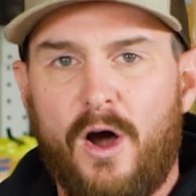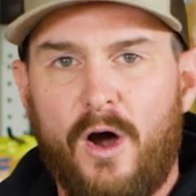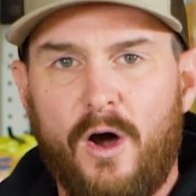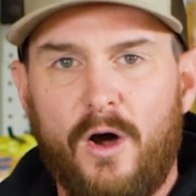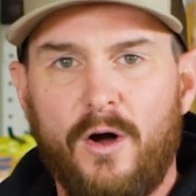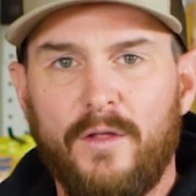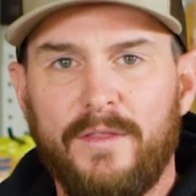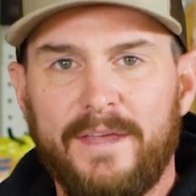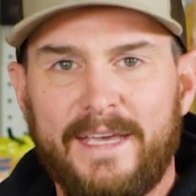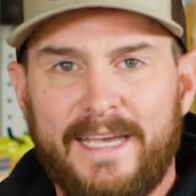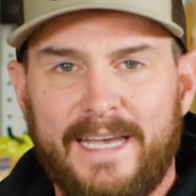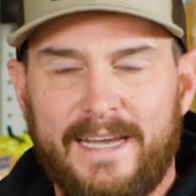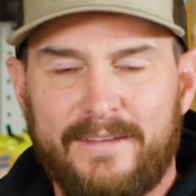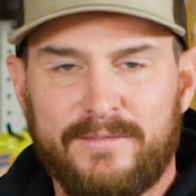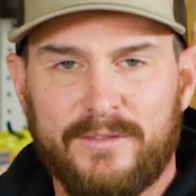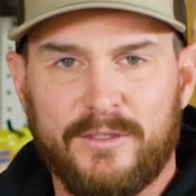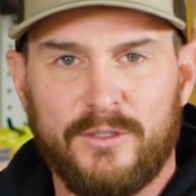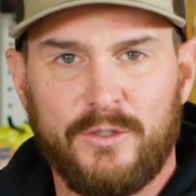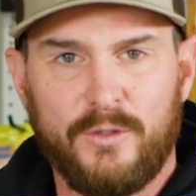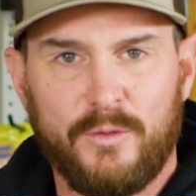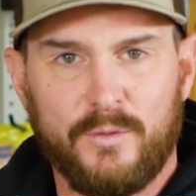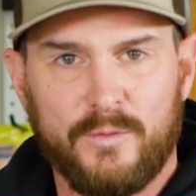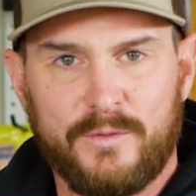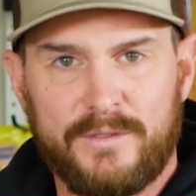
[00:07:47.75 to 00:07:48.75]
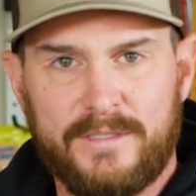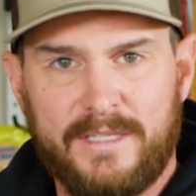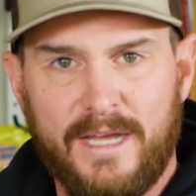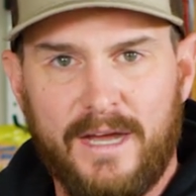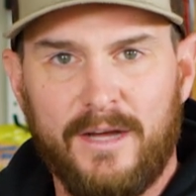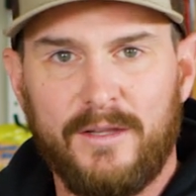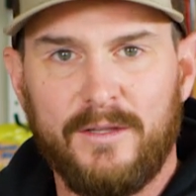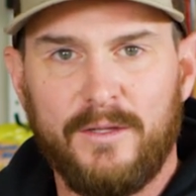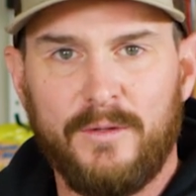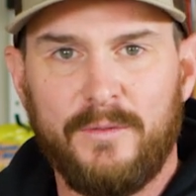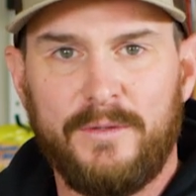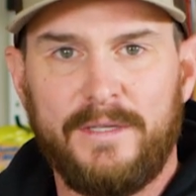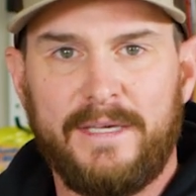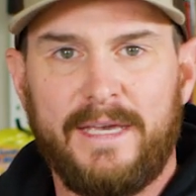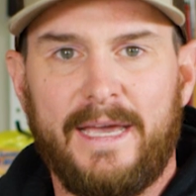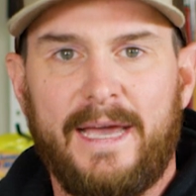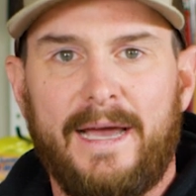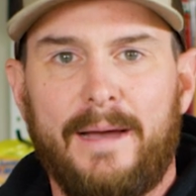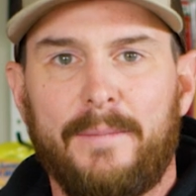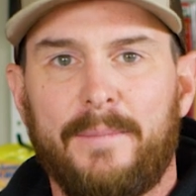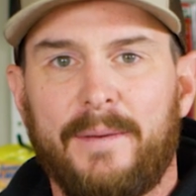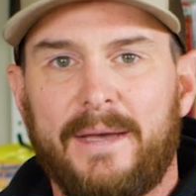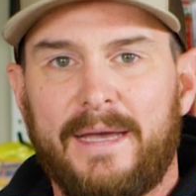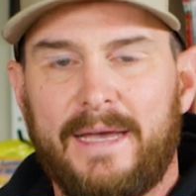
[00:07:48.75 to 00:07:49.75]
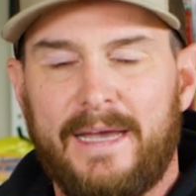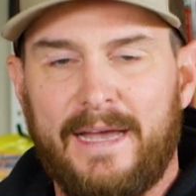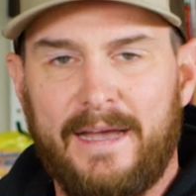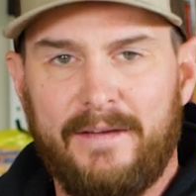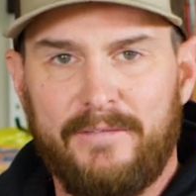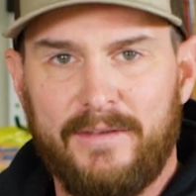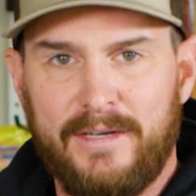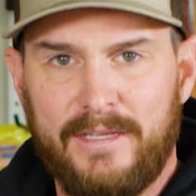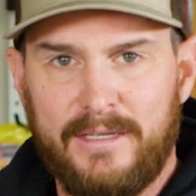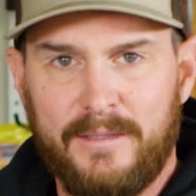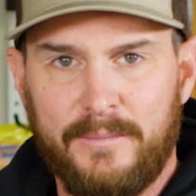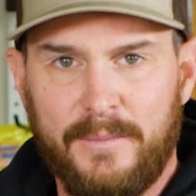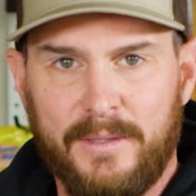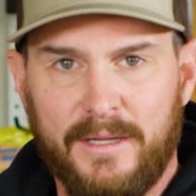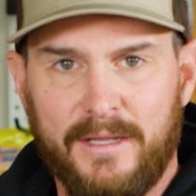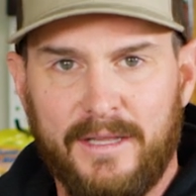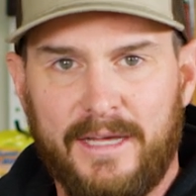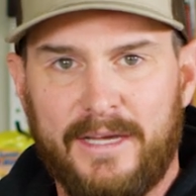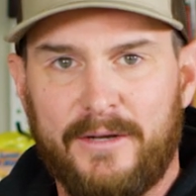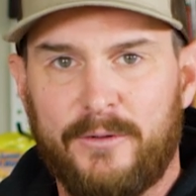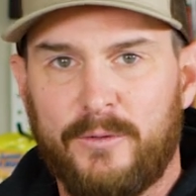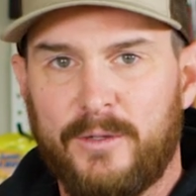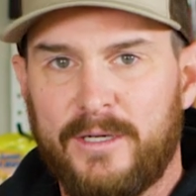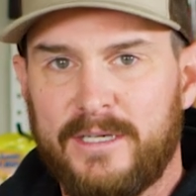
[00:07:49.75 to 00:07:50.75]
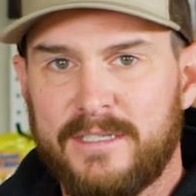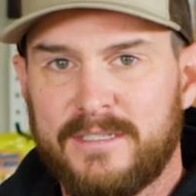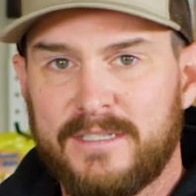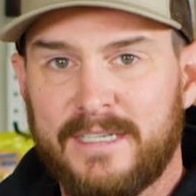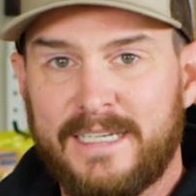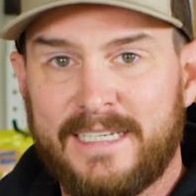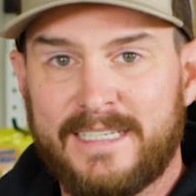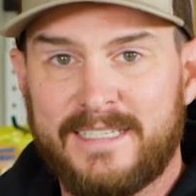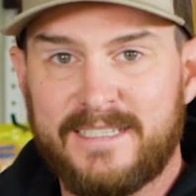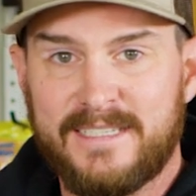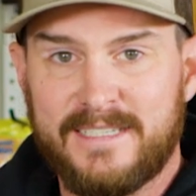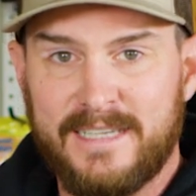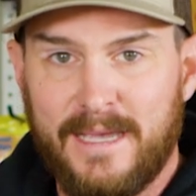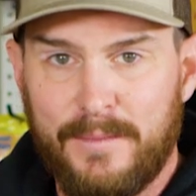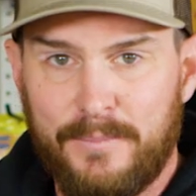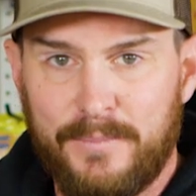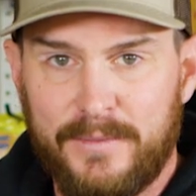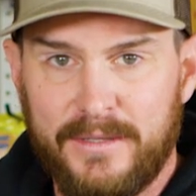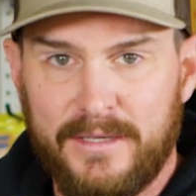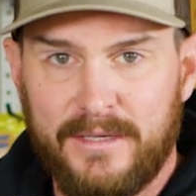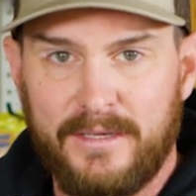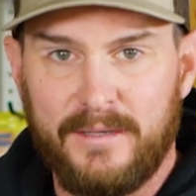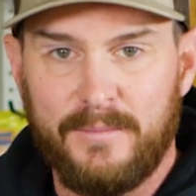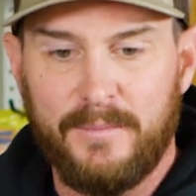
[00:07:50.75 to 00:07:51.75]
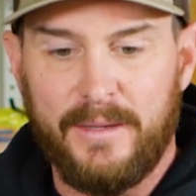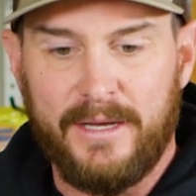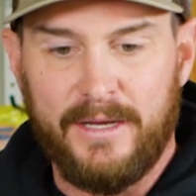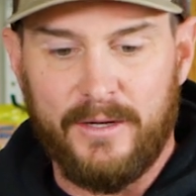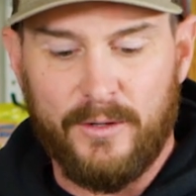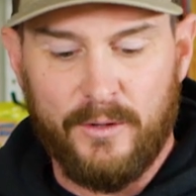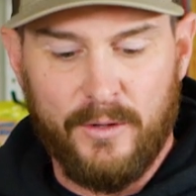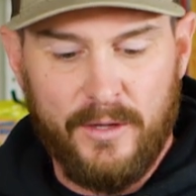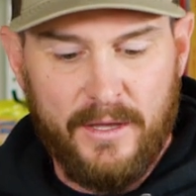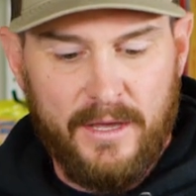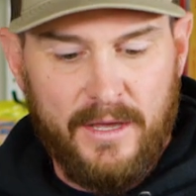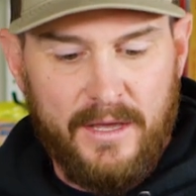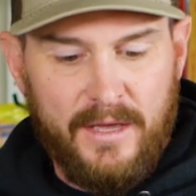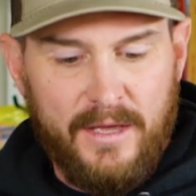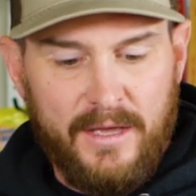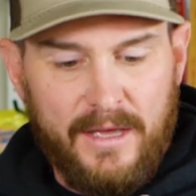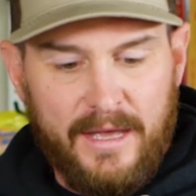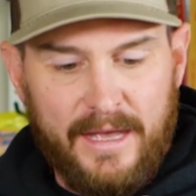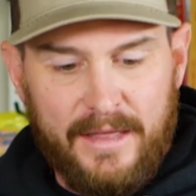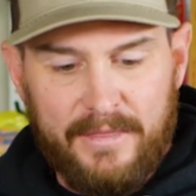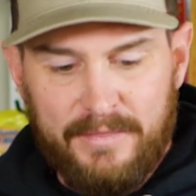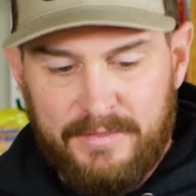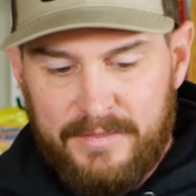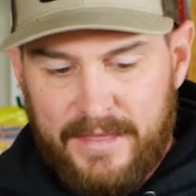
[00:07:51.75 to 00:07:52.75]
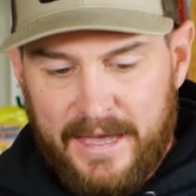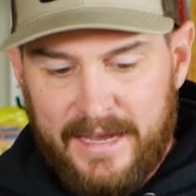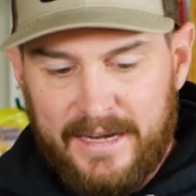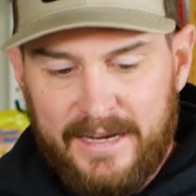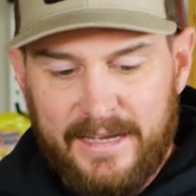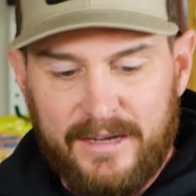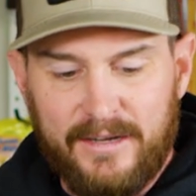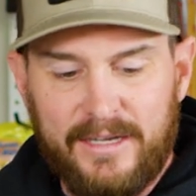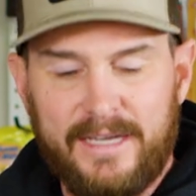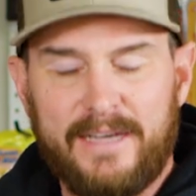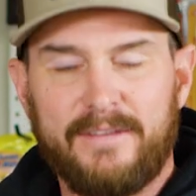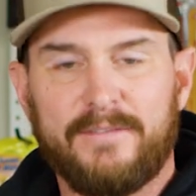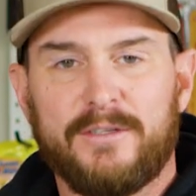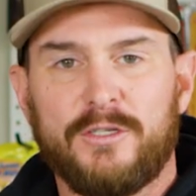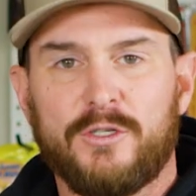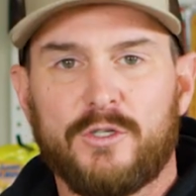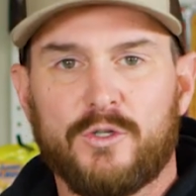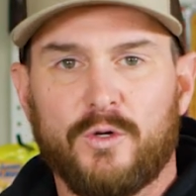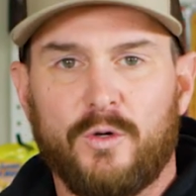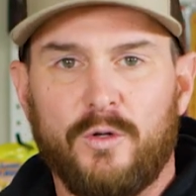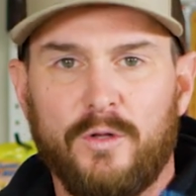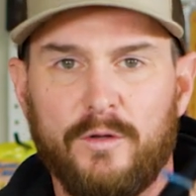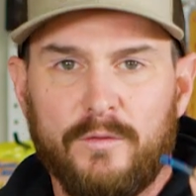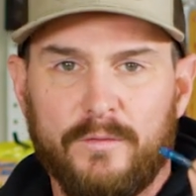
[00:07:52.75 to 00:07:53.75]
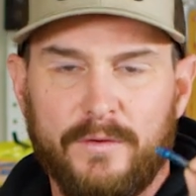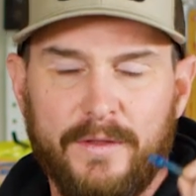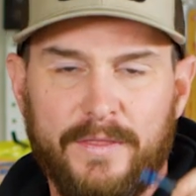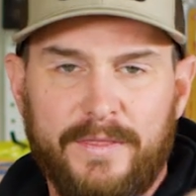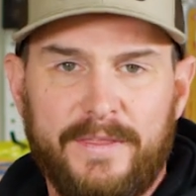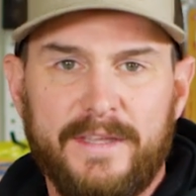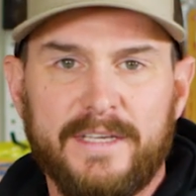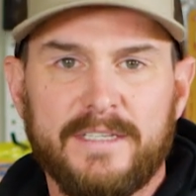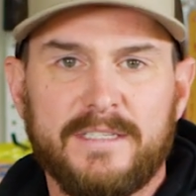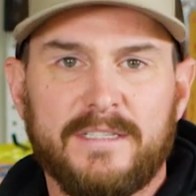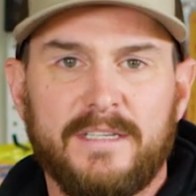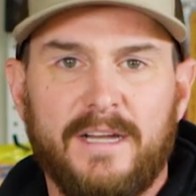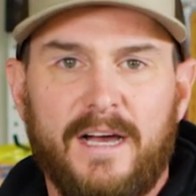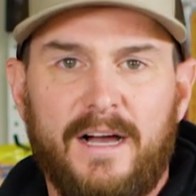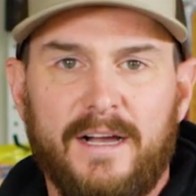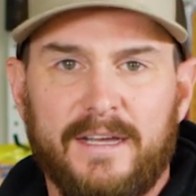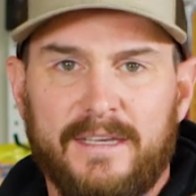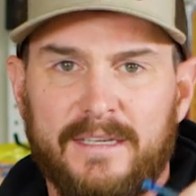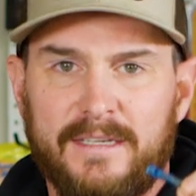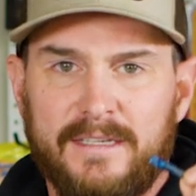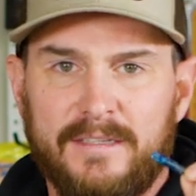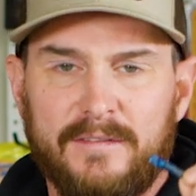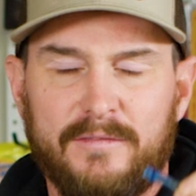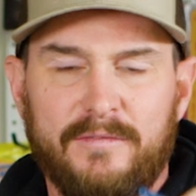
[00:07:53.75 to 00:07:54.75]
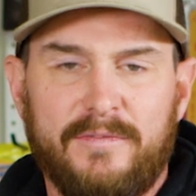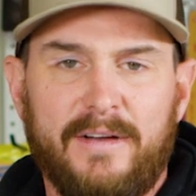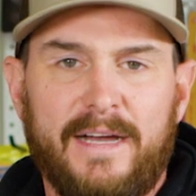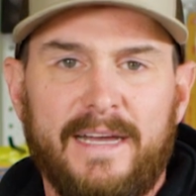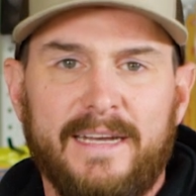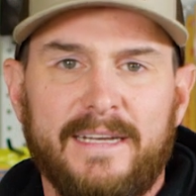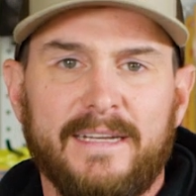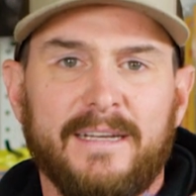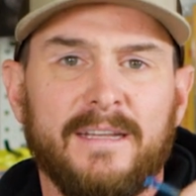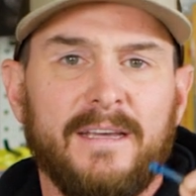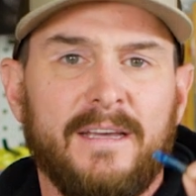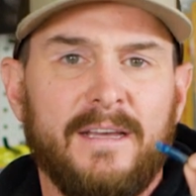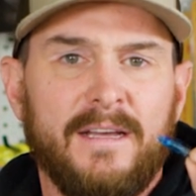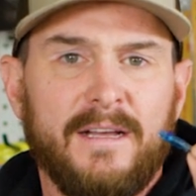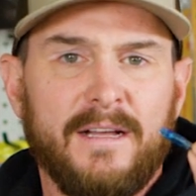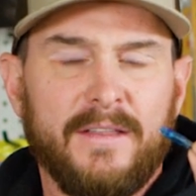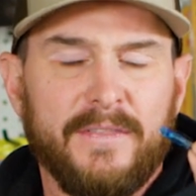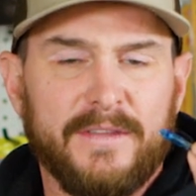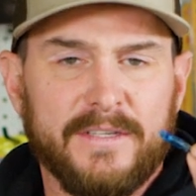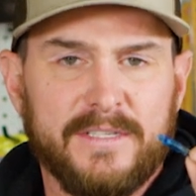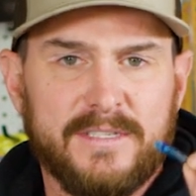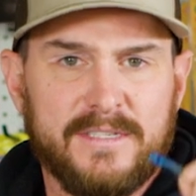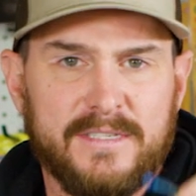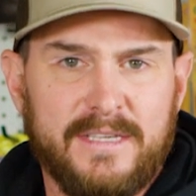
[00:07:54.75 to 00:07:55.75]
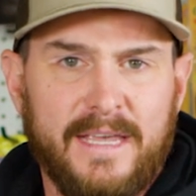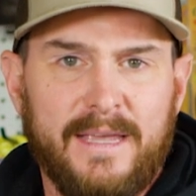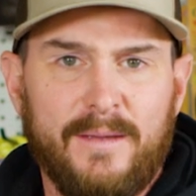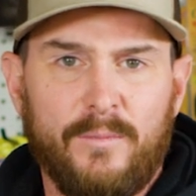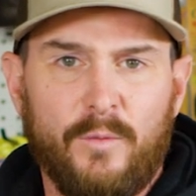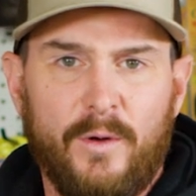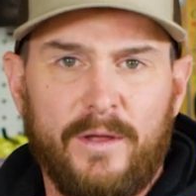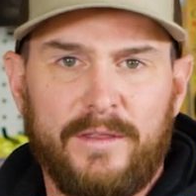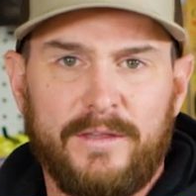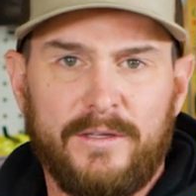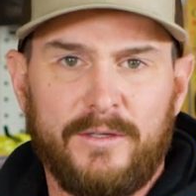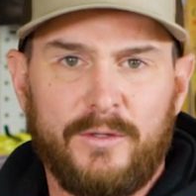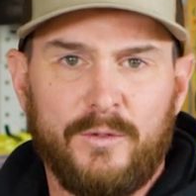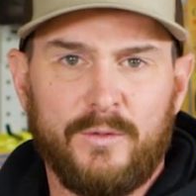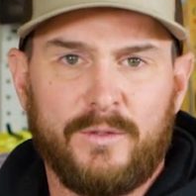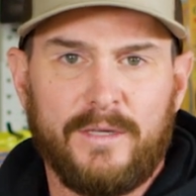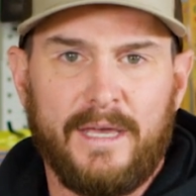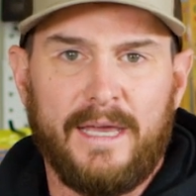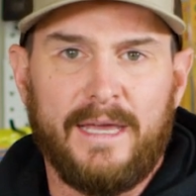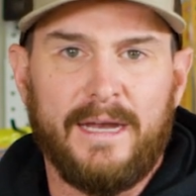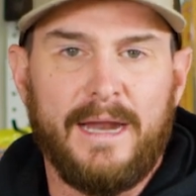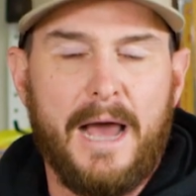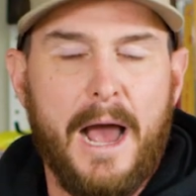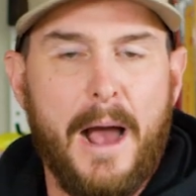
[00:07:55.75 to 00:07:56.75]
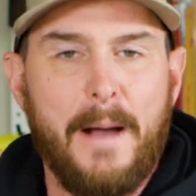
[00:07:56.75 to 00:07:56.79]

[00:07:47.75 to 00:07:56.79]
All they have to do, download the app, have an email address, accept the email, and they now have control over this Nock and can find it the same way that you can.